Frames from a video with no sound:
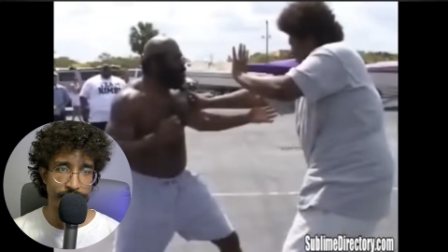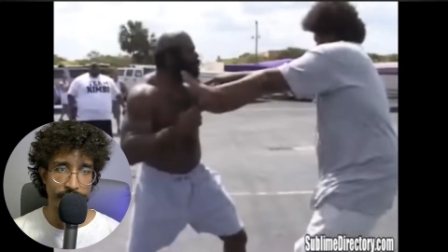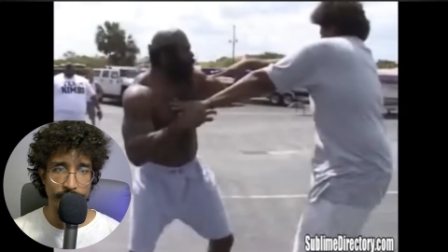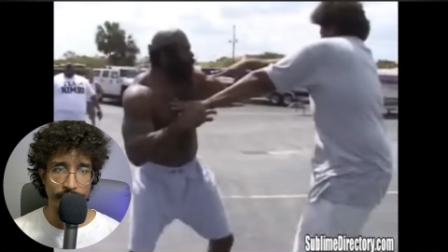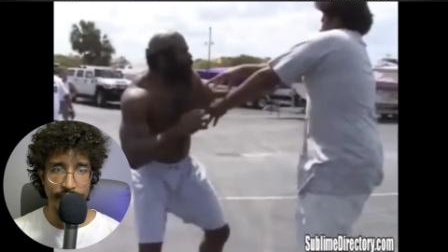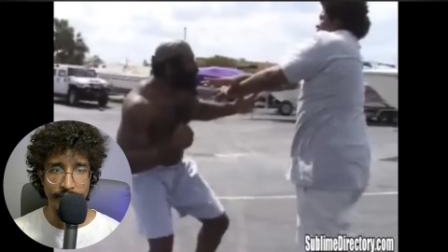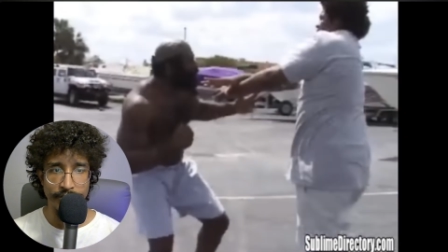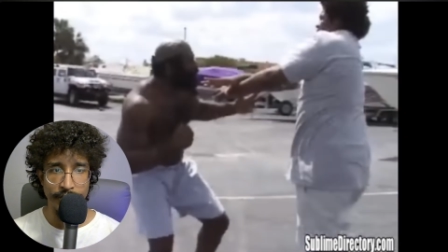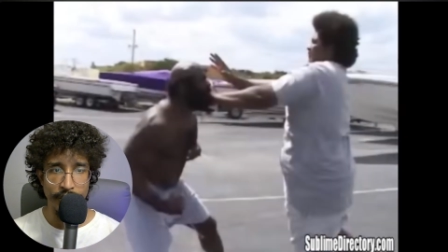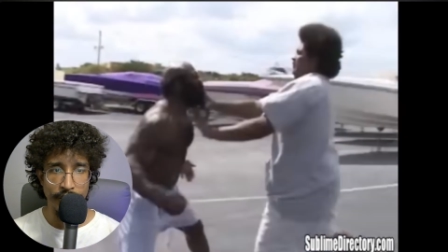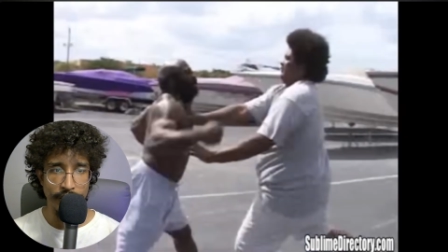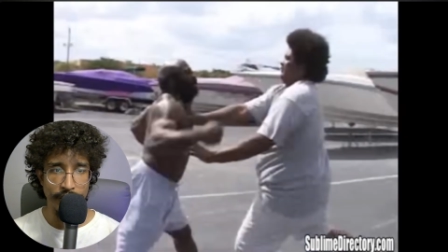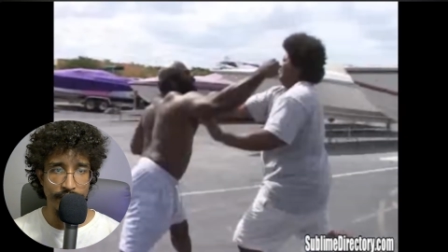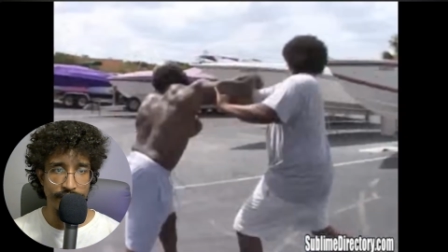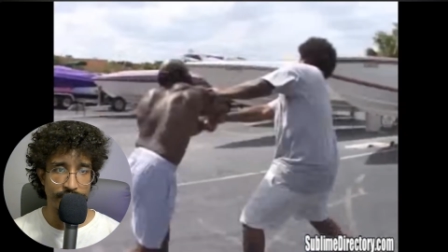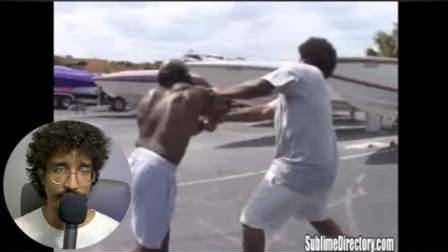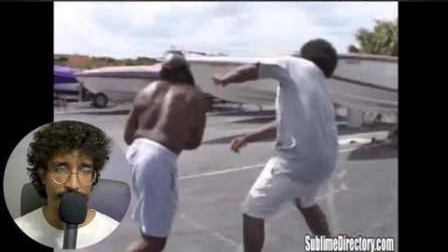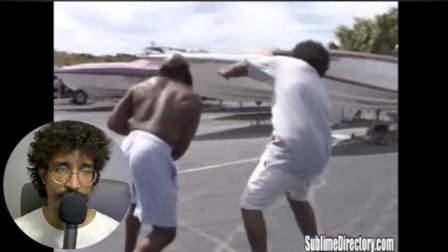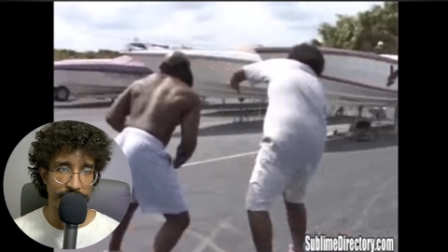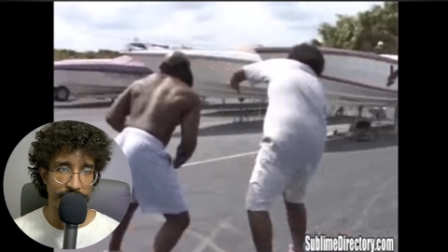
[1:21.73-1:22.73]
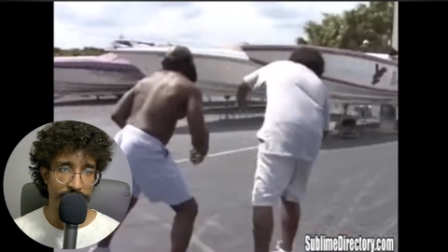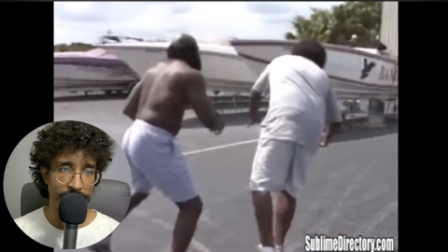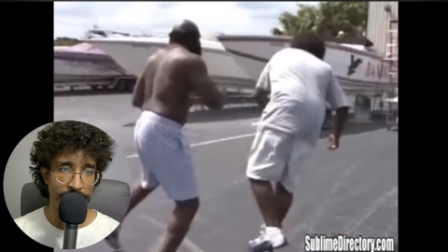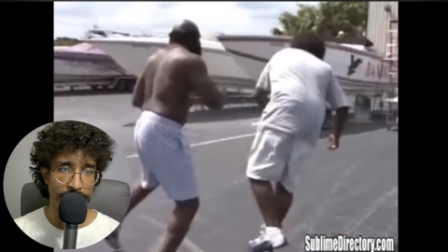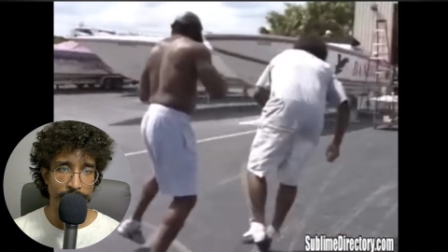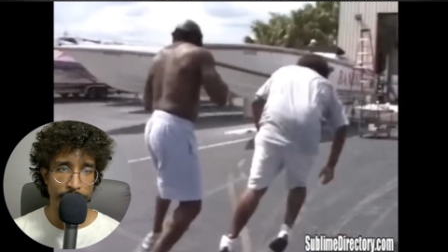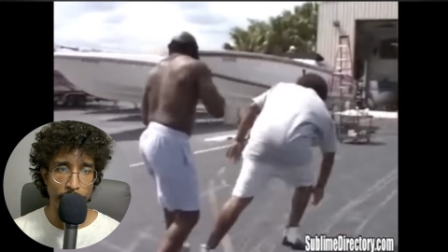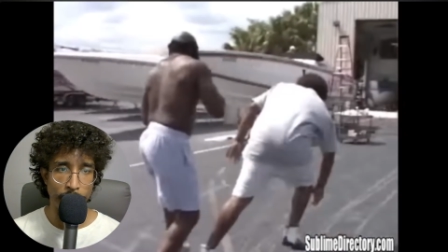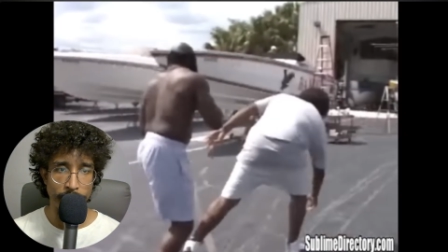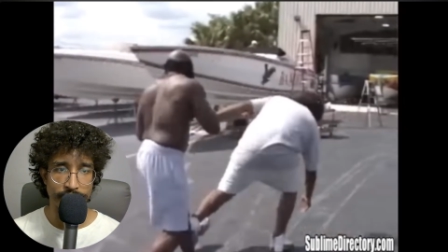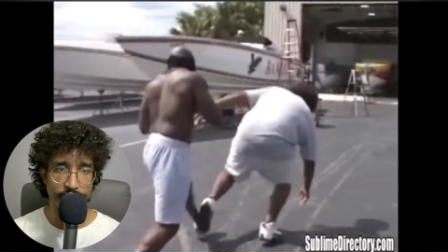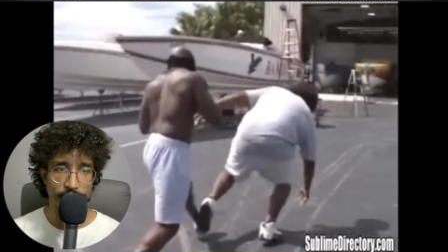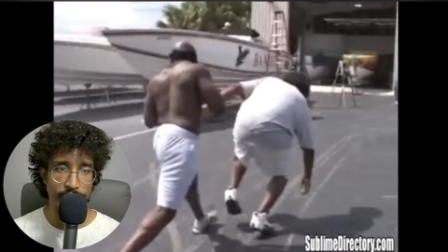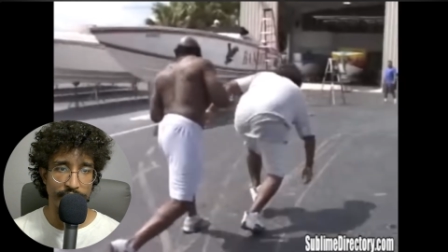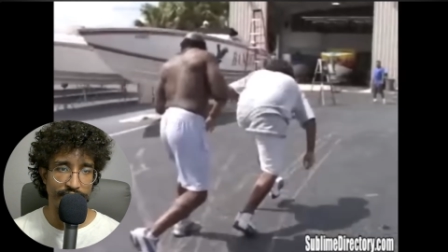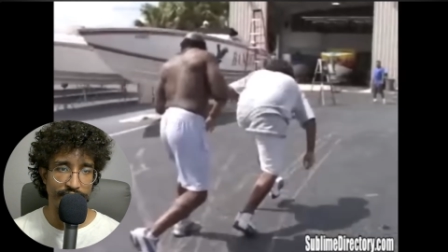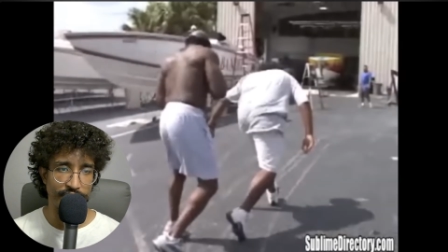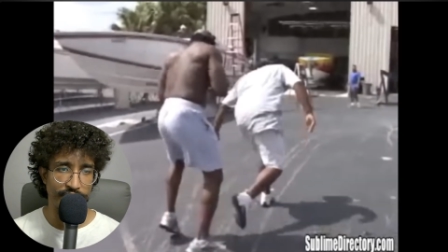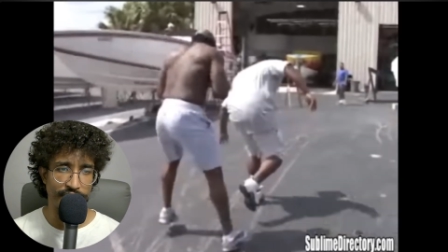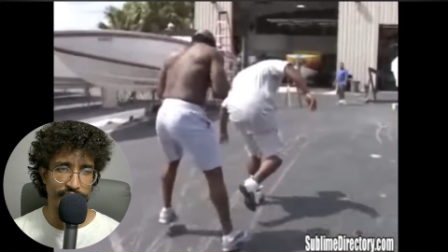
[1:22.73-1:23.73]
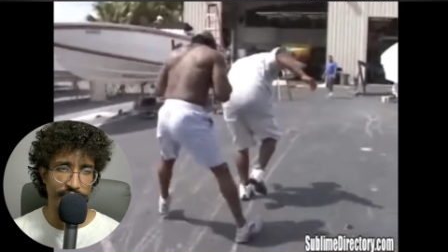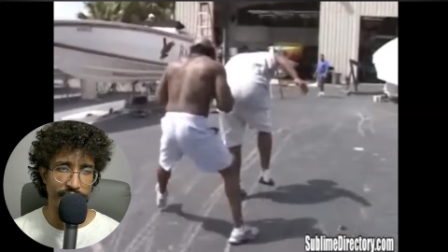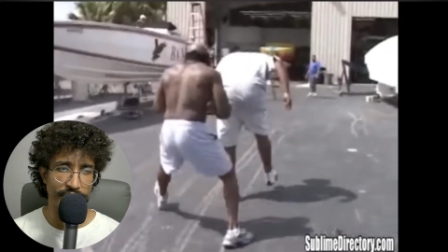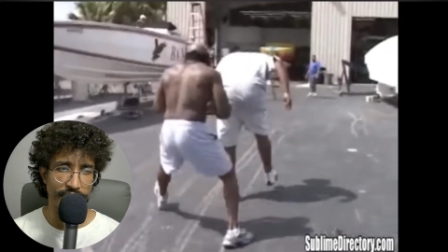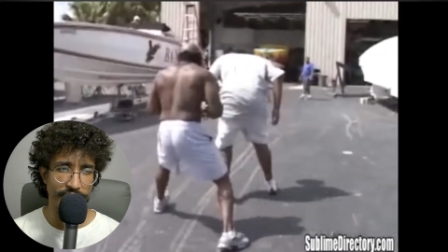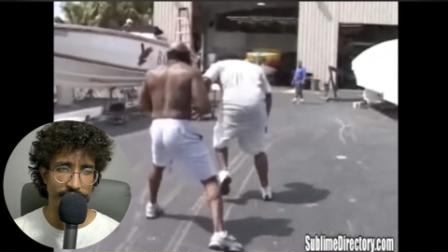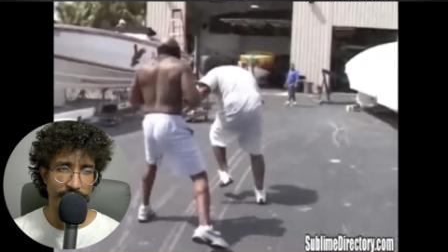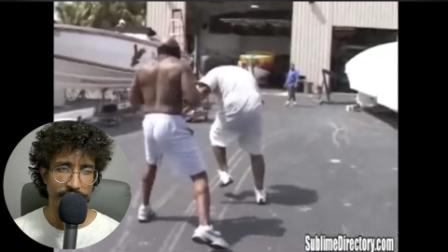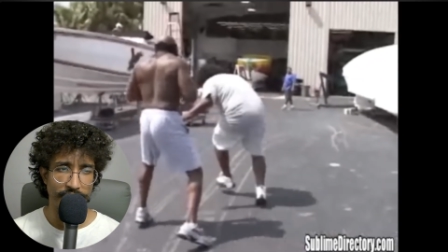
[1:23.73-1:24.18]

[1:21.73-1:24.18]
you to move to be more swift of foot.